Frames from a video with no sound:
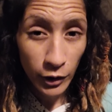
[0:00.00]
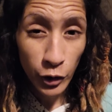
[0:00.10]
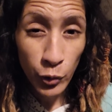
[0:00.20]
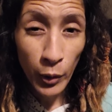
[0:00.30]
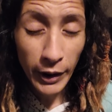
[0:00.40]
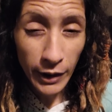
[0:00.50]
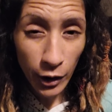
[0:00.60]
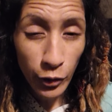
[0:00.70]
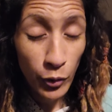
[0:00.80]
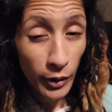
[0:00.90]
you right
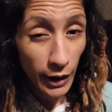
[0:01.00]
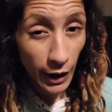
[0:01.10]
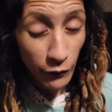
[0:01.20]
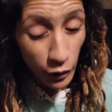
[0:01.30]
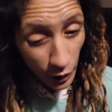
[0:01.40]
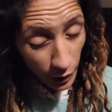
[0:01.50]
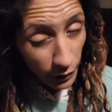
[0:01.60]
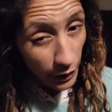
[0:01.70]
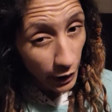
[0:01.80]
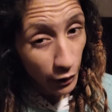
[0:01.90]
now, you're alive and you got
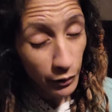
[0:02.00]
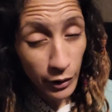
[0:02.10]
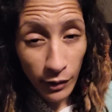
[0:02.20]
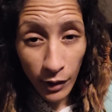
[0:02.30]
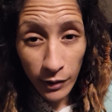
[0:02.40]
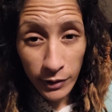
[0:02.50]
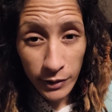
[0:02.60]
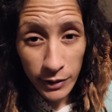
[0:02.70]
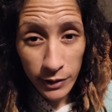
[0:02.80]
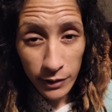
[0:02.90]
air in your
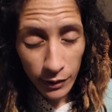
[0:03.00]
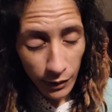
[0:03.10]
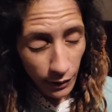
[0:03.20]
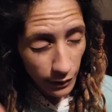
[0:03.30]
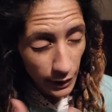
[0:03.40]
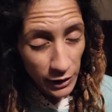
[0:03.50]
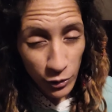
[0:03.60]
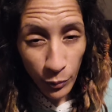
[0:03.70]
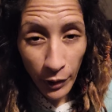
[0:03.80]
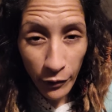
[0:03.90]
lungs. That's
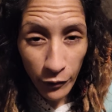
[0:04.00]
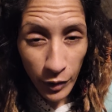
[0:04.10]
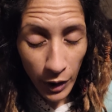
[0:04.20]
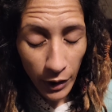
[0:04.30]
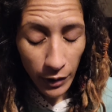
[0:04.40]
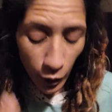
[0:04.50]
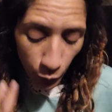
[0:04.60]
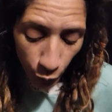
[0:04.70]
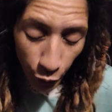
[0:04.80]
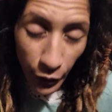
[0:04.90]
the breath of God
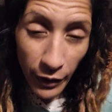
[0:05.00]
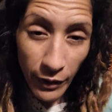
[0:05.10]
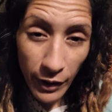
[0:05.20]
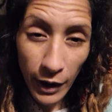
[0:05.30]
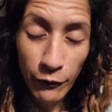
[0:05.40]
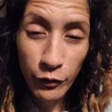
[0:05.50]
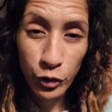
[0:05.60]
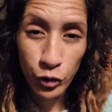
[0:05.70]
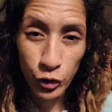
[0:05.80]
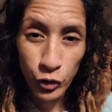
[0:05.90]
breathing life
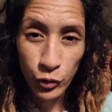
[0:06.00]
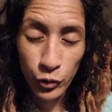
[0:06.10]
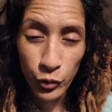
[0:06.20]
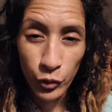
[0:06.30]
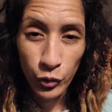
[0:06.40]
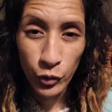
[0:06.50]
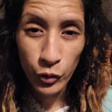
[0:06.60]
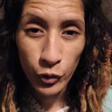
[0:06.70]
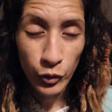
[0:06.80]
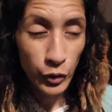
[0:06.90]
into you.
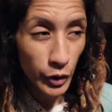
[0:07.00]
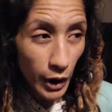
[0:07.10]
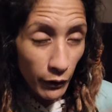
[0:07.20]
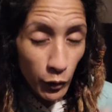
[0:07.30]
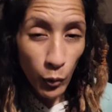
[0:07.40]
You never